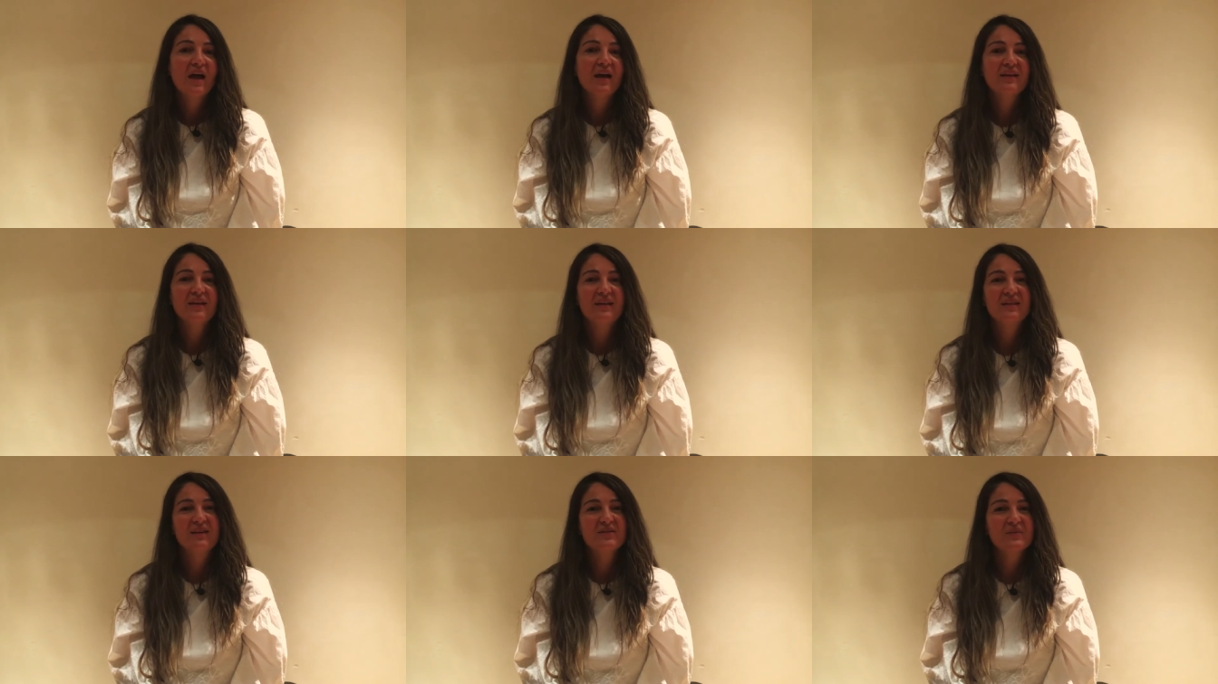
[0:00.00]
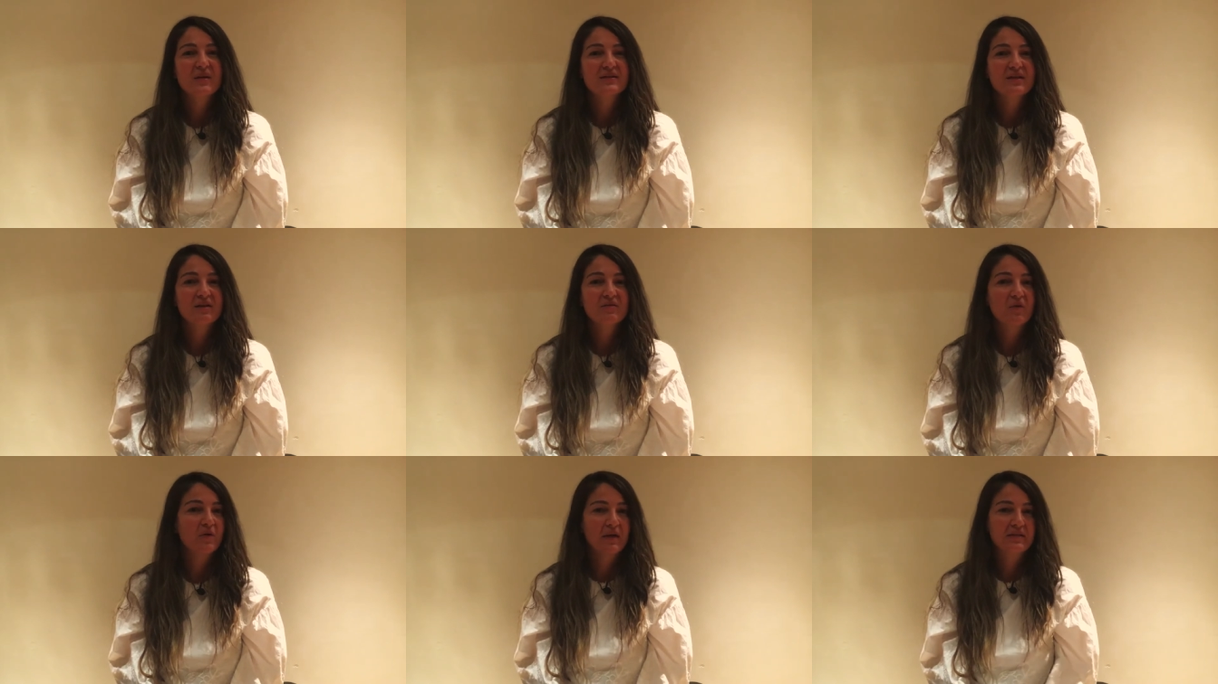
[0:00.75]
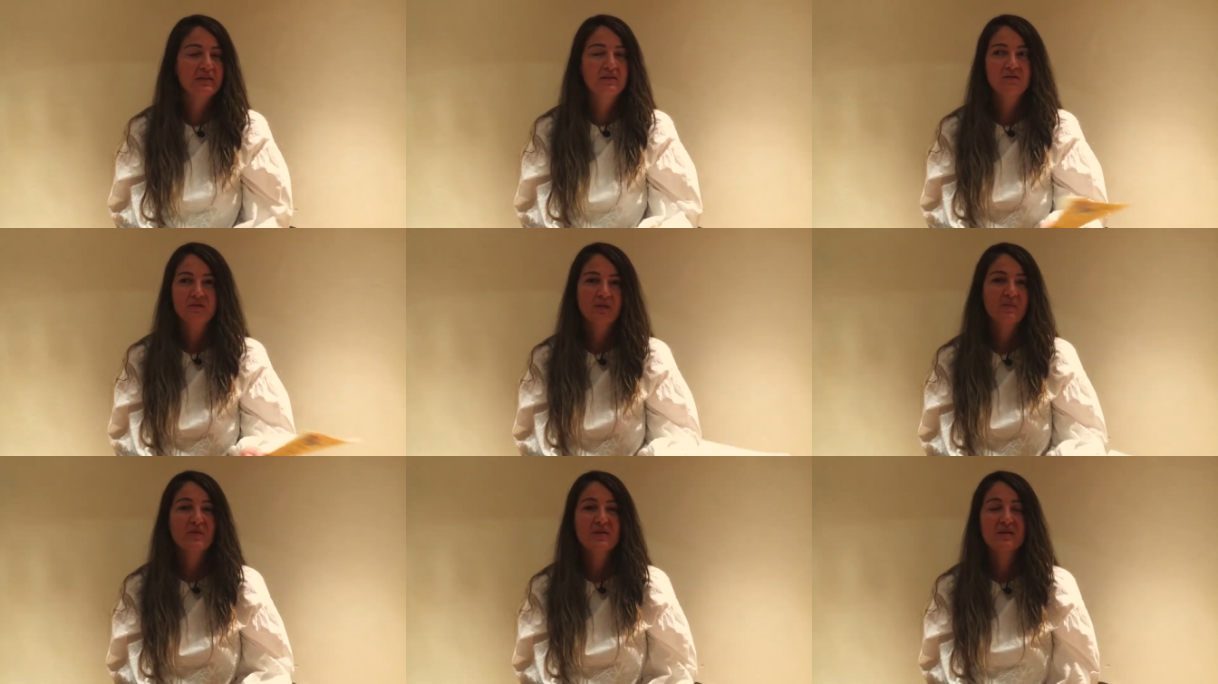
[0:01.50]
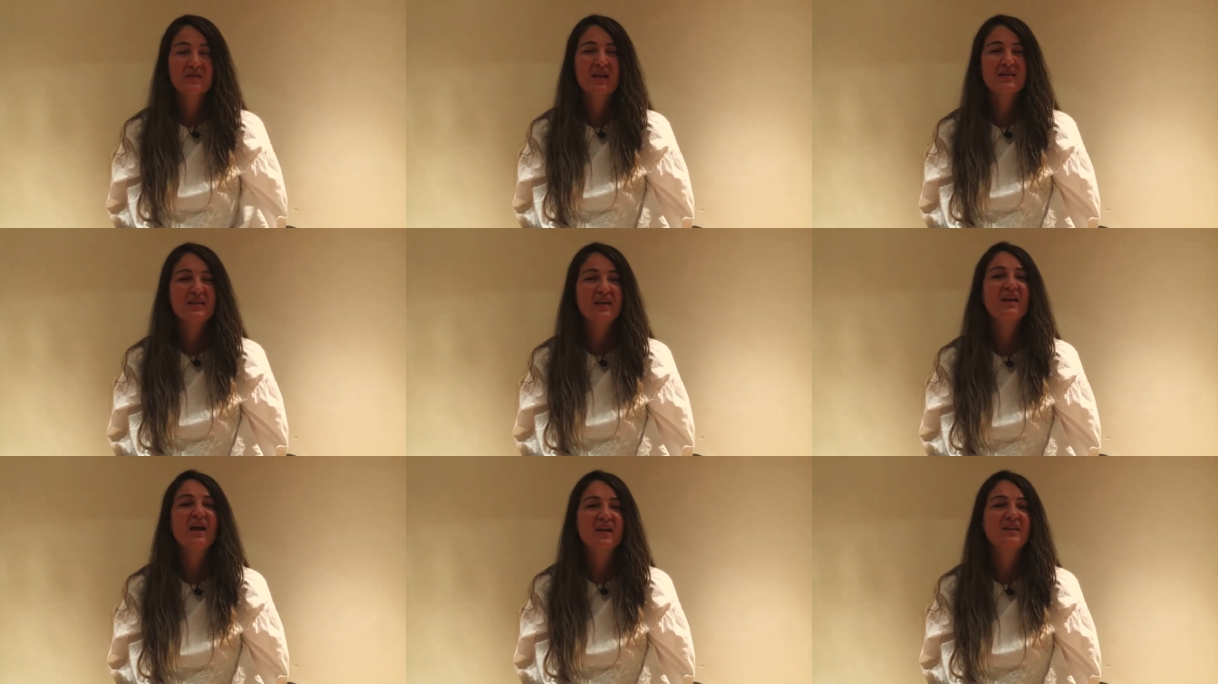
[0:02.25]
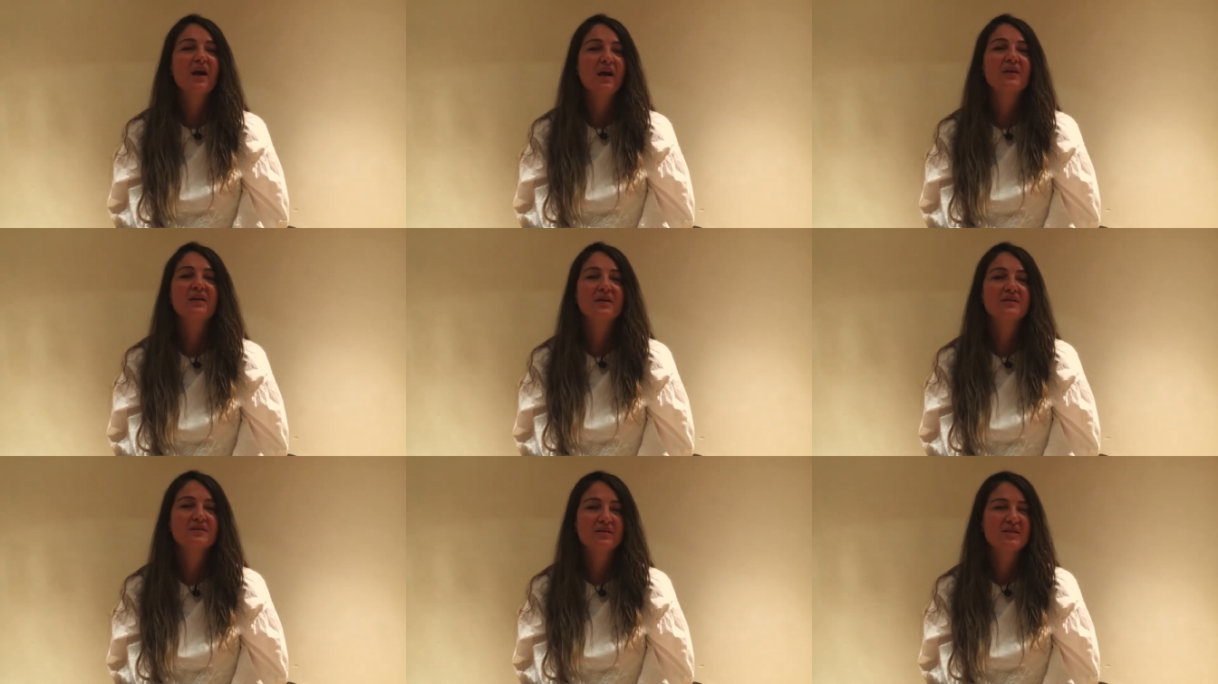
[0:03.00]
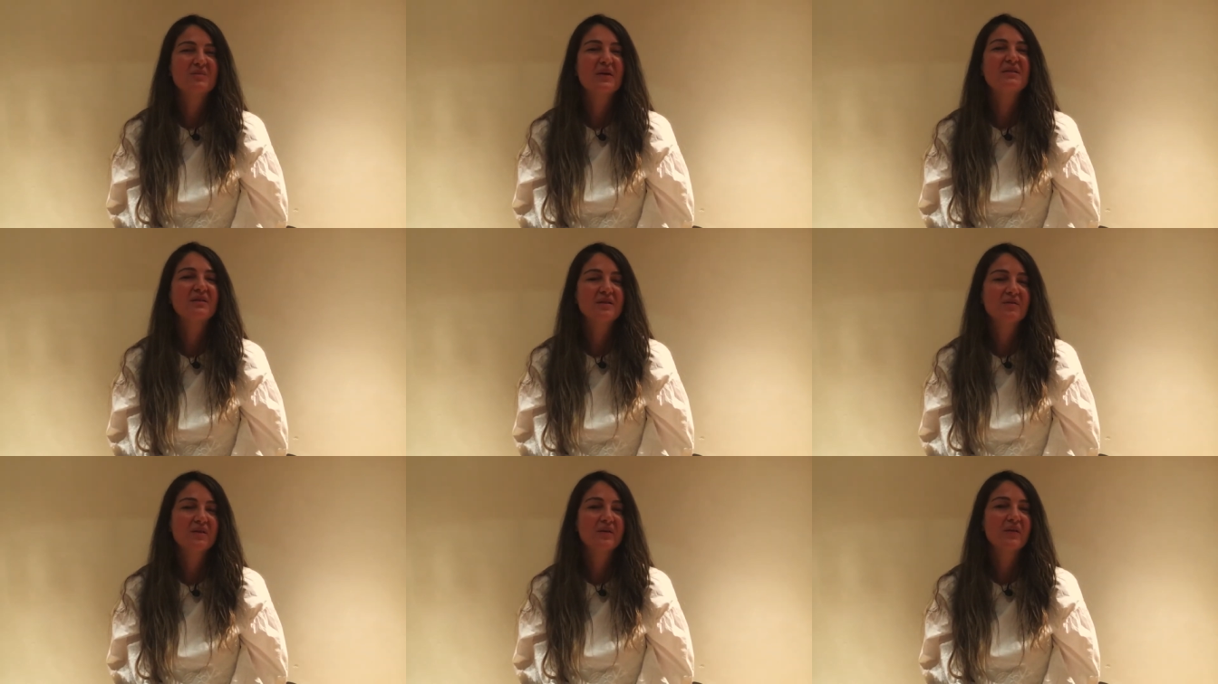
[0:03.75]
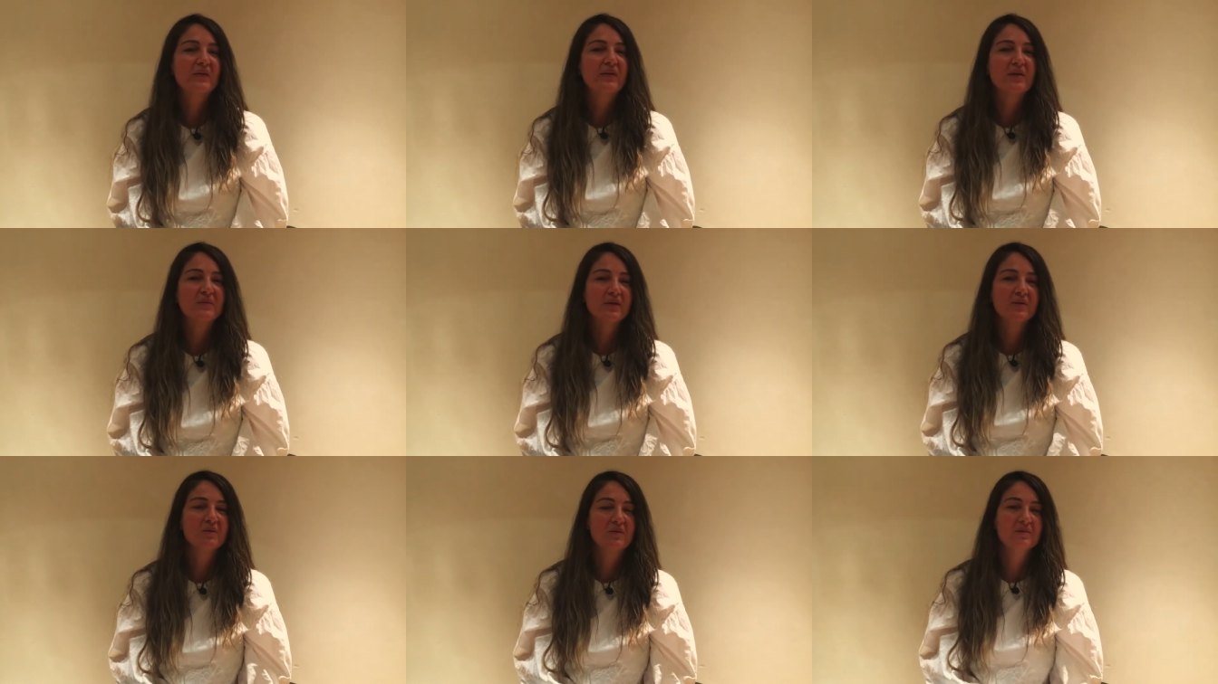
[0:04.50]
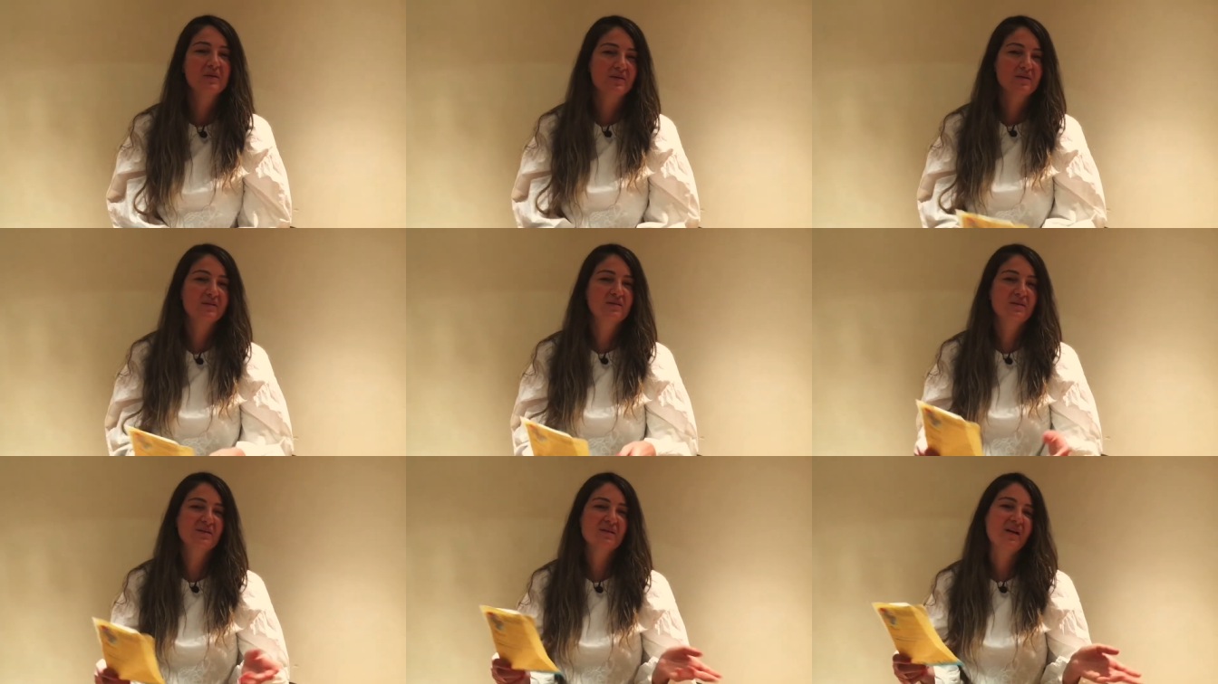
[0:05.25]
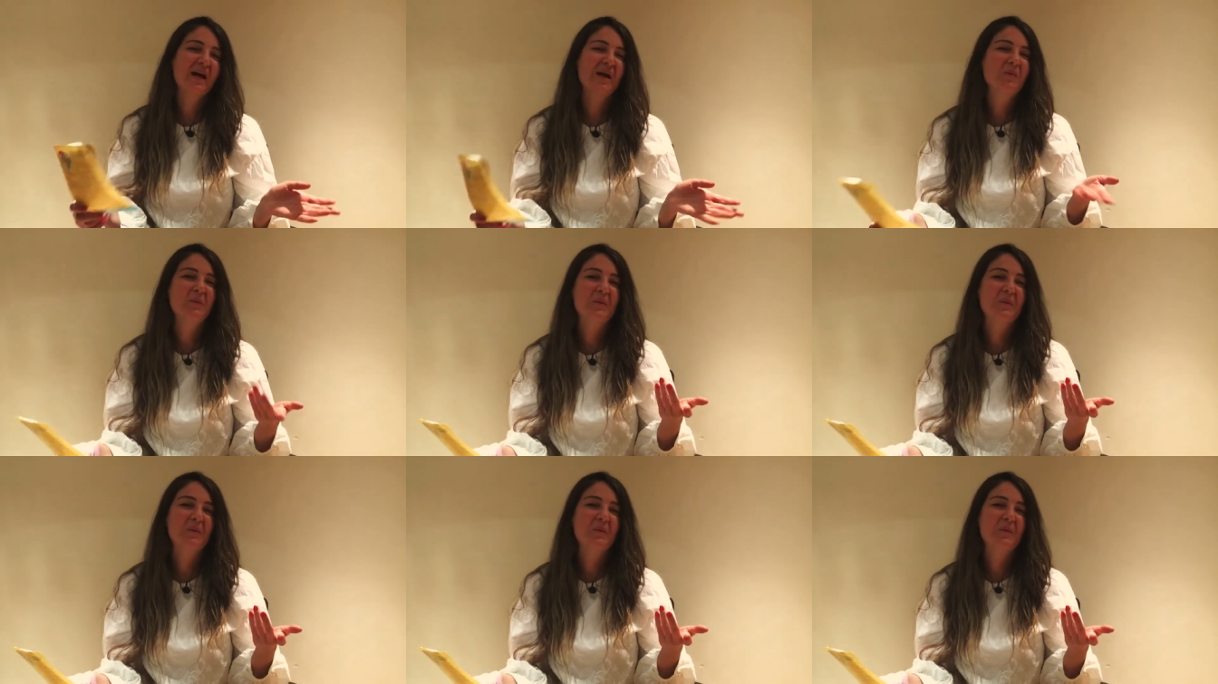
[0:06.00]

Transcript: And I think to myself, or I say to someone else, I say, it's better if they're not coming, you know, because uh, I,